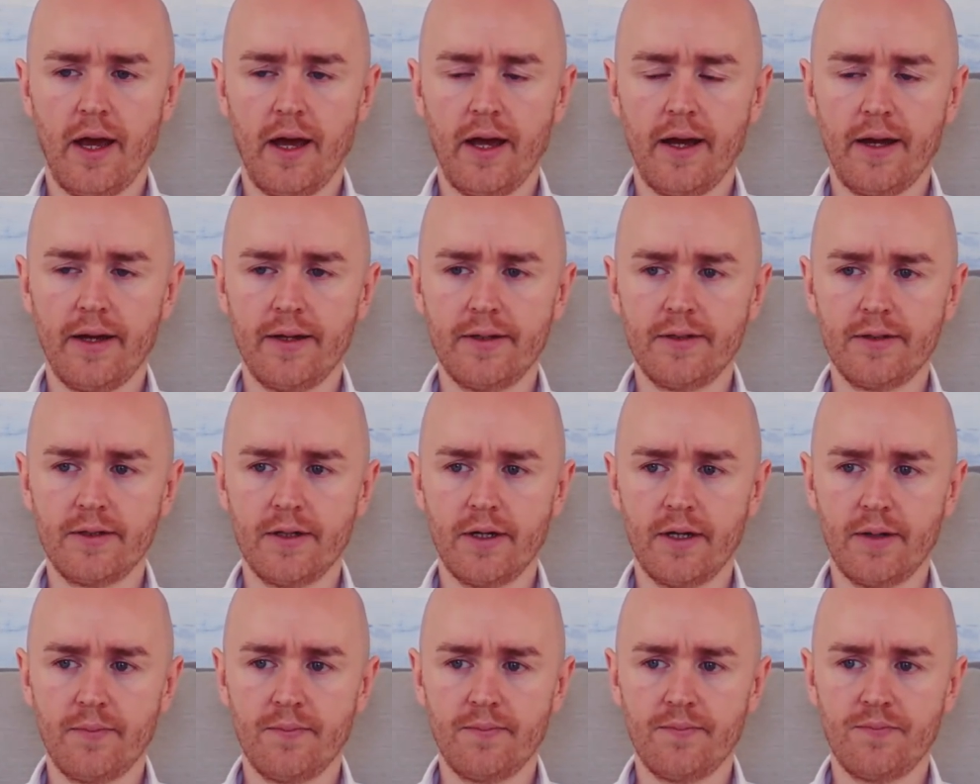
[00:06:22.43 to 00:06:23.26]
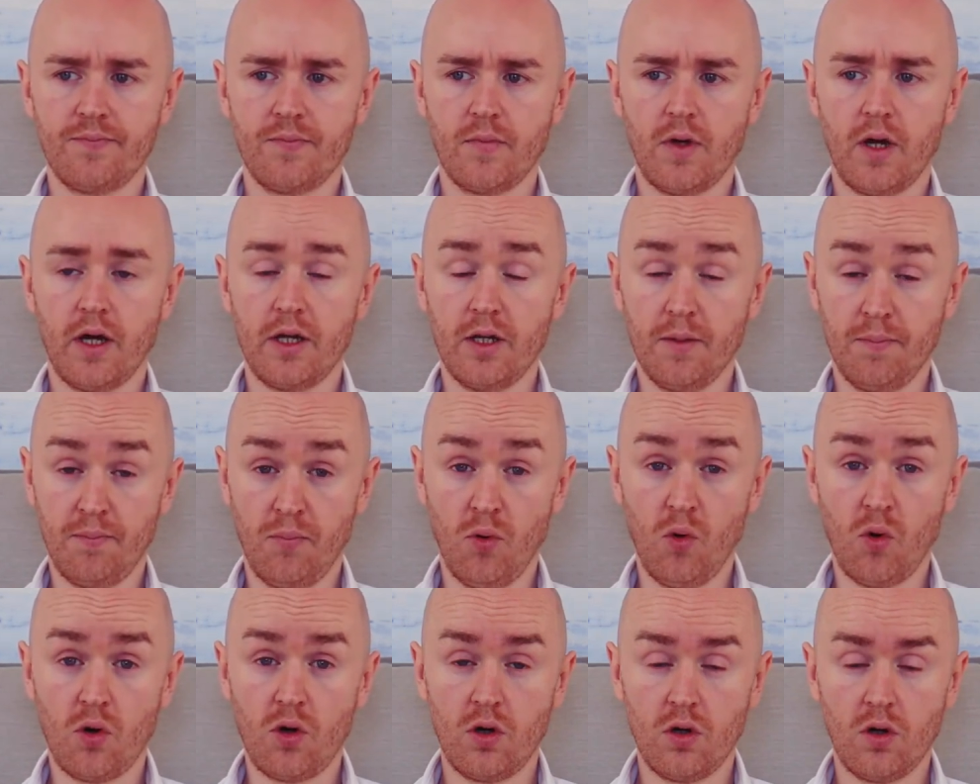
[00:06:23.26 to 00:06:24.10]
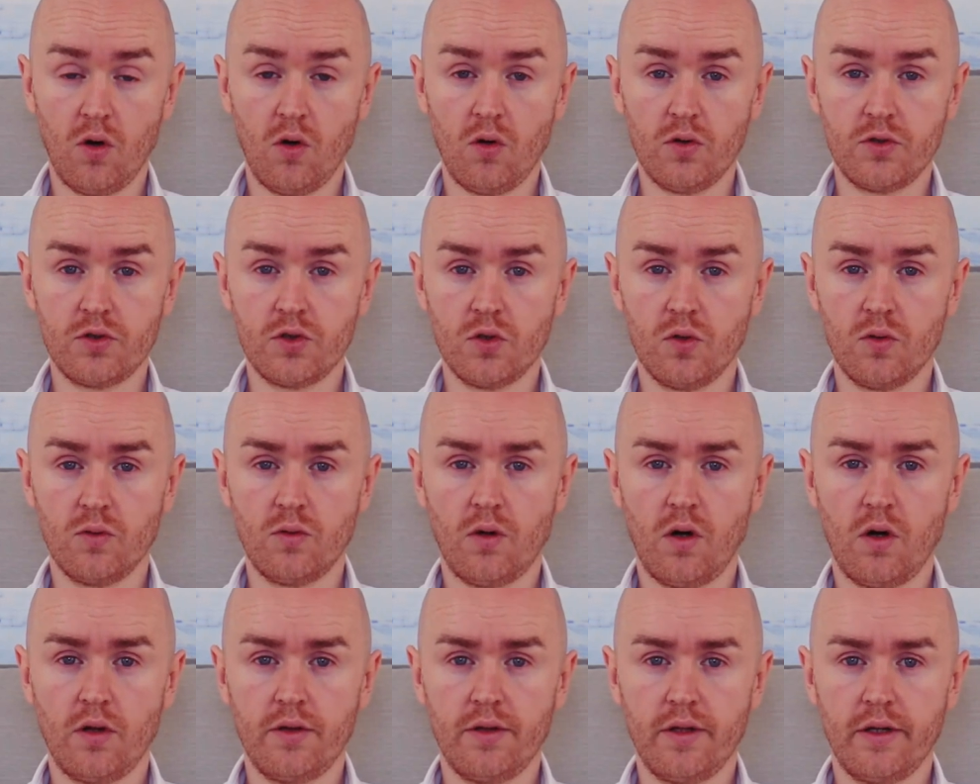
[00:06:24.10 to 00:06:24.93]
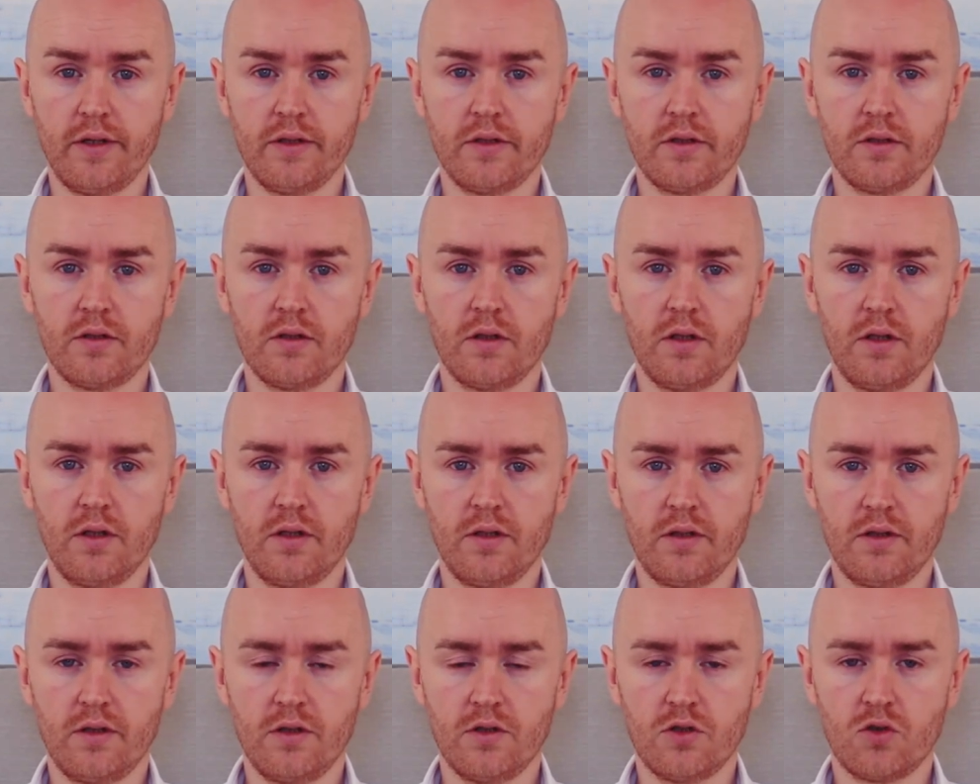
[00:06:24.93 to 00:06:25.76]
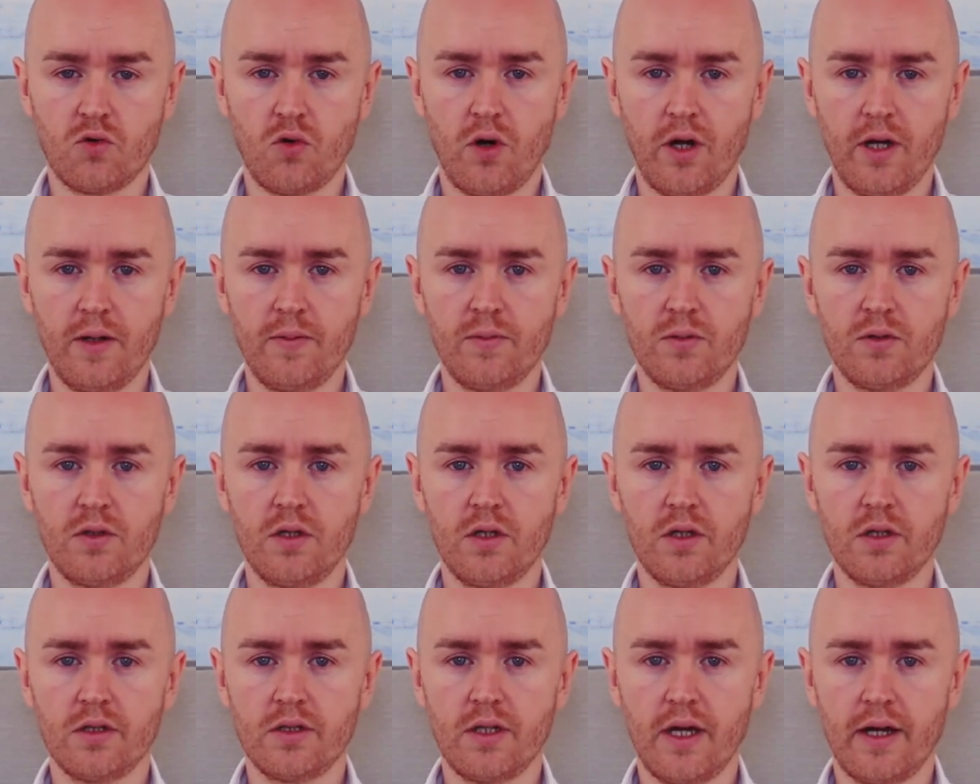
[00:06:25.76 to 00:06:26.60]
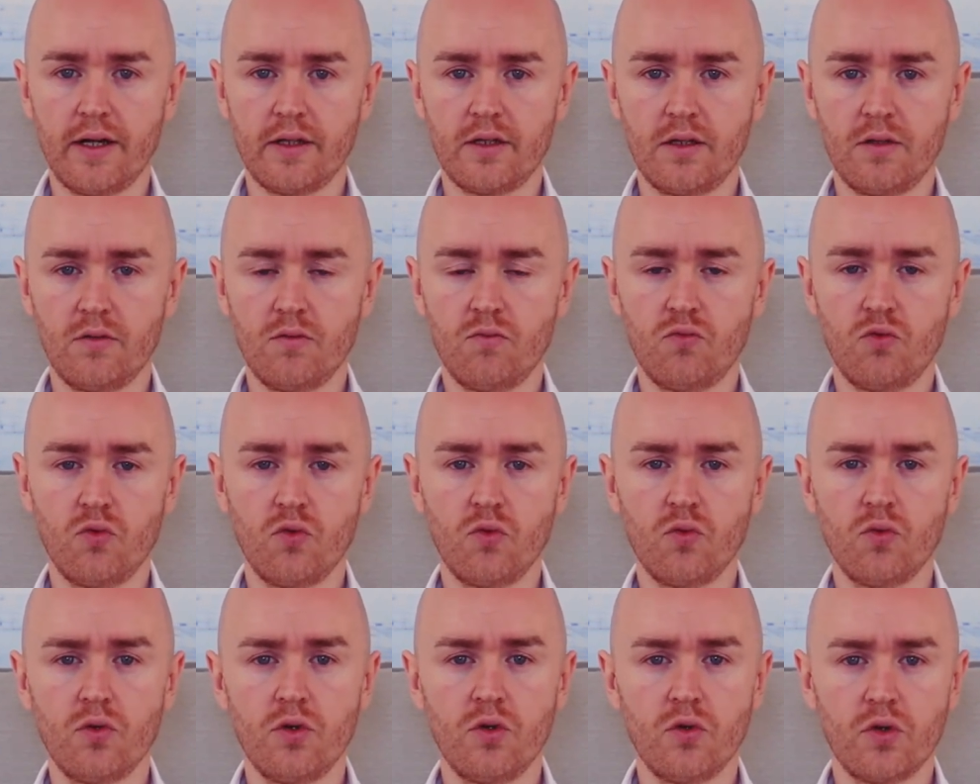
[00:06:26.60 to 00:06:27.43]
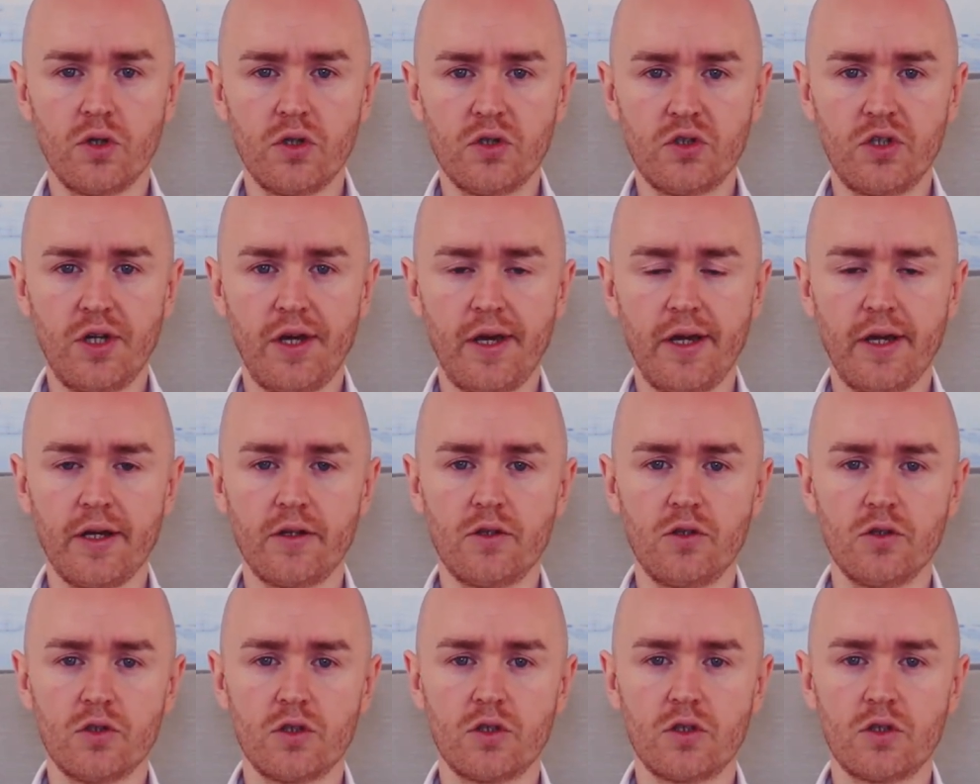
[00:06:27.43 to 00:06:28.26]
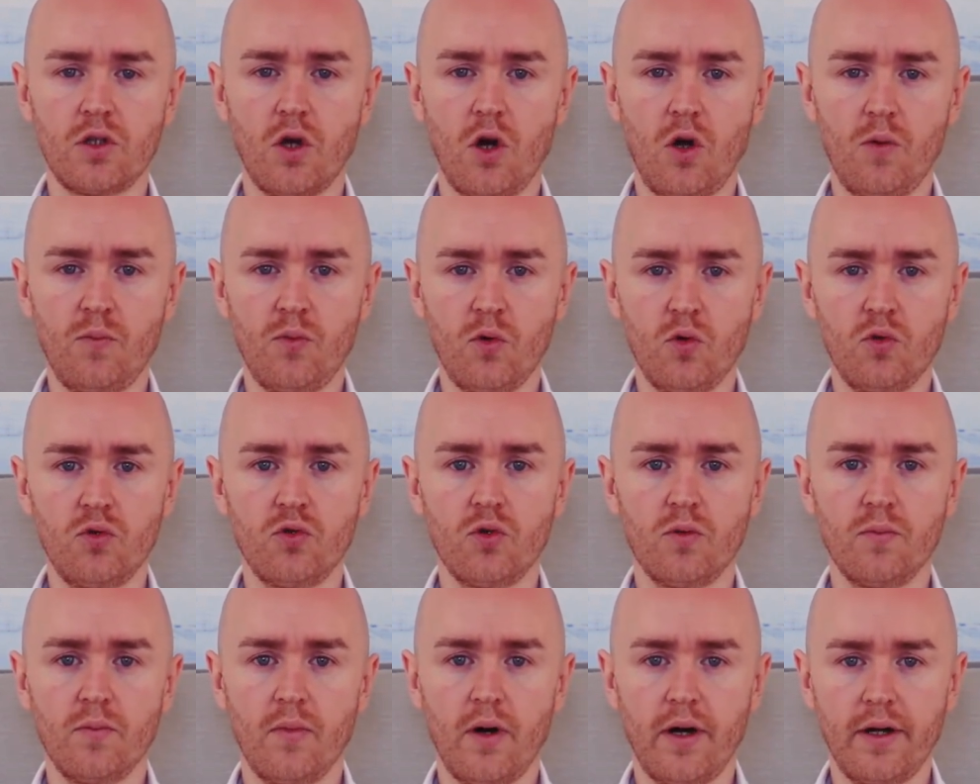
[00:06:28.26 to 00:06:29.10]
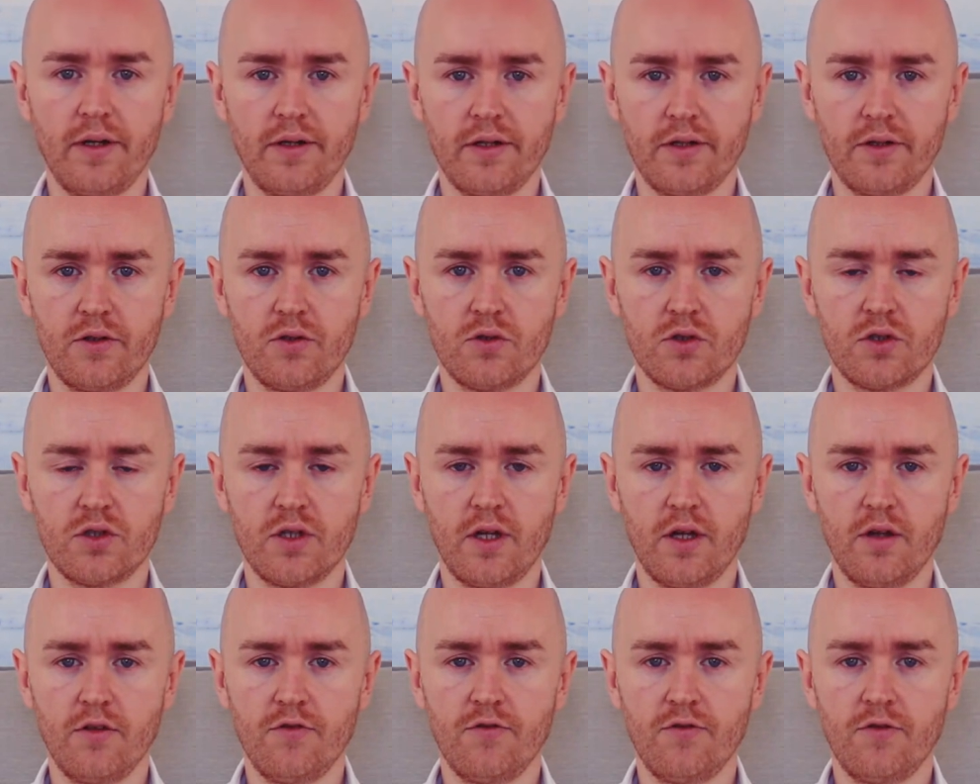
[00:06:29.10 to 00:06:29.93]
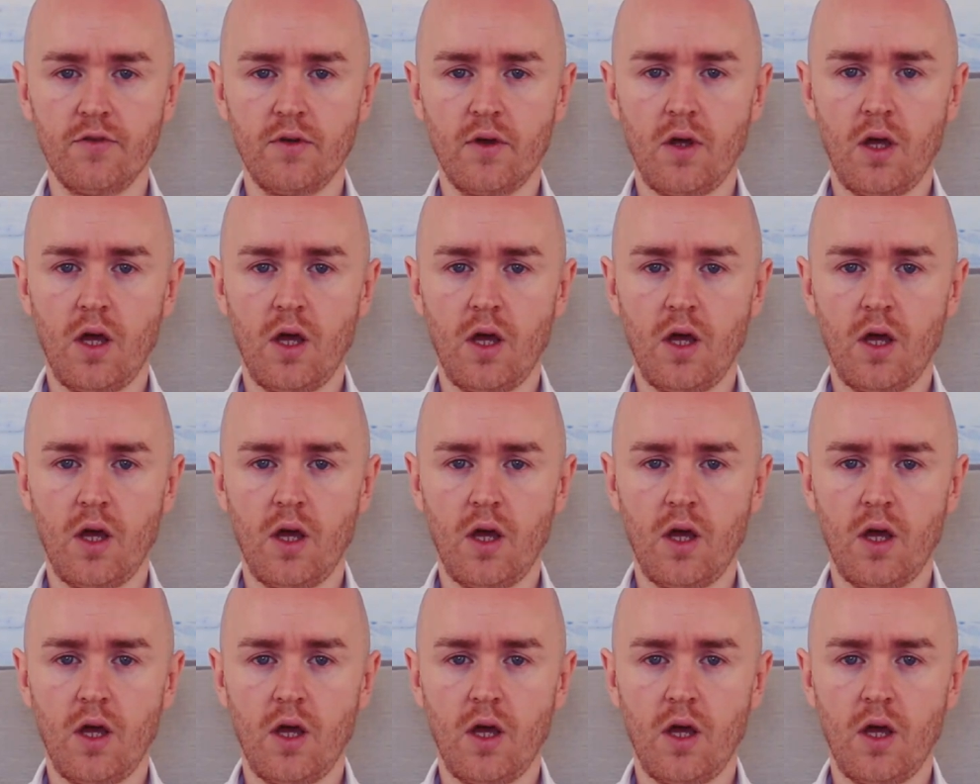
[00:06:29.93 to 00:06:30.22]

And um, and a book also on this. And it describes the exact route you can take to stop undermining yourself